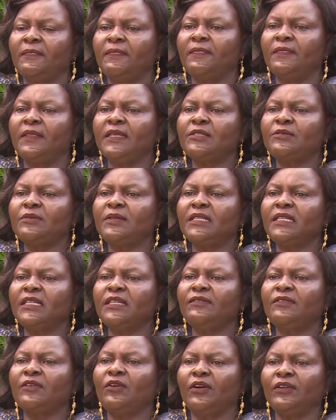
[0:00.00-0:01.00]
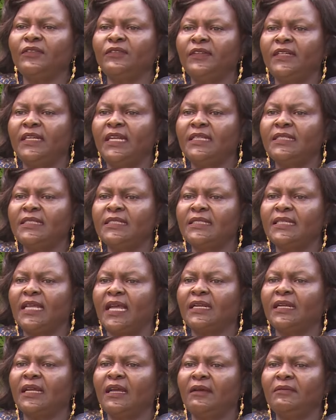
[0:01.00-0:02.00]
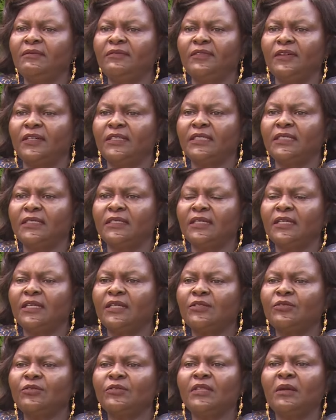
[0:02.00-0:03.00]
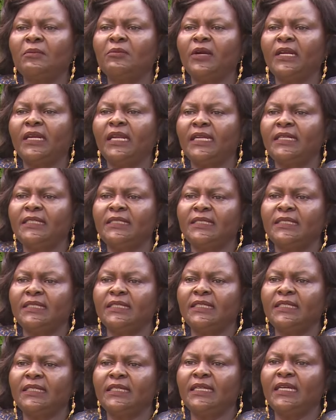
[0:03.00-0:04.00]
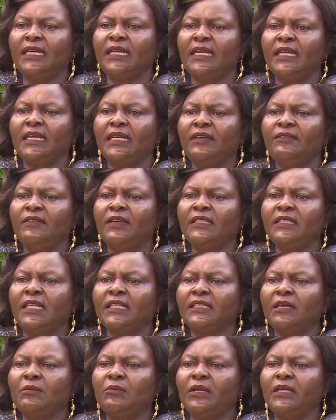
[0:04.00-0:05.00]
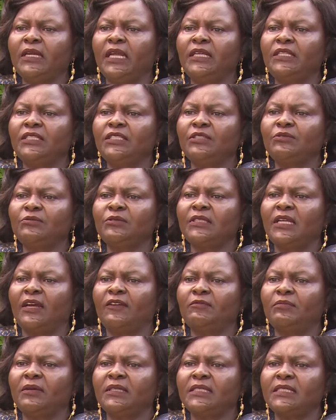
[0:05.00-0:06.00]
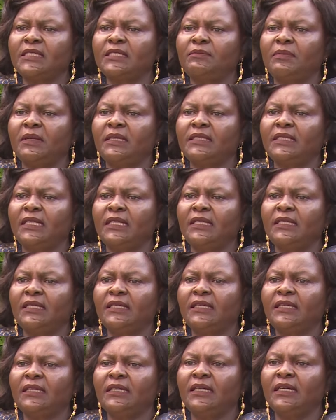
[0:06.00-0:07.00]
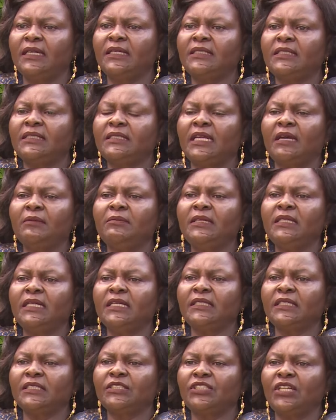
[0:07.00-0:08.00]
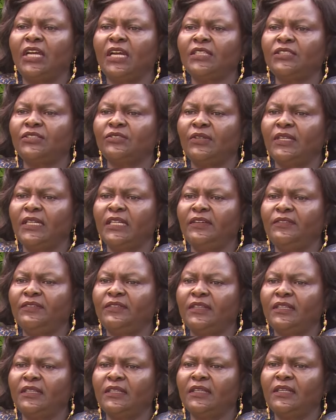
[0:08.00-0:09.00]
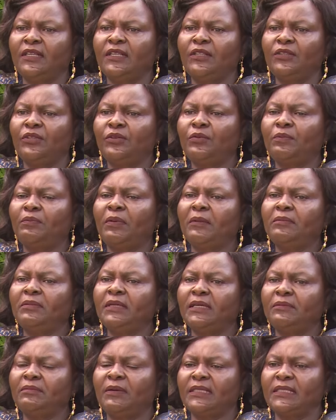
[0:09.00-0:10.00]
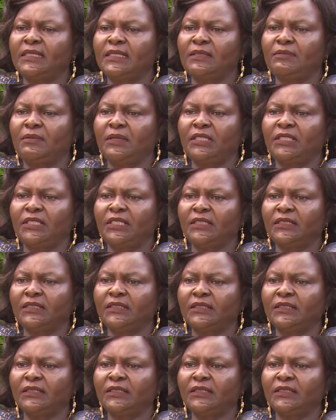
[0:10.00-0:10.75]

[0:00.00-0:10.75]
This will give confidence and comfort to the Mwananchi, given that the Mwananchi would have participated in determining the charge or levy through public participation.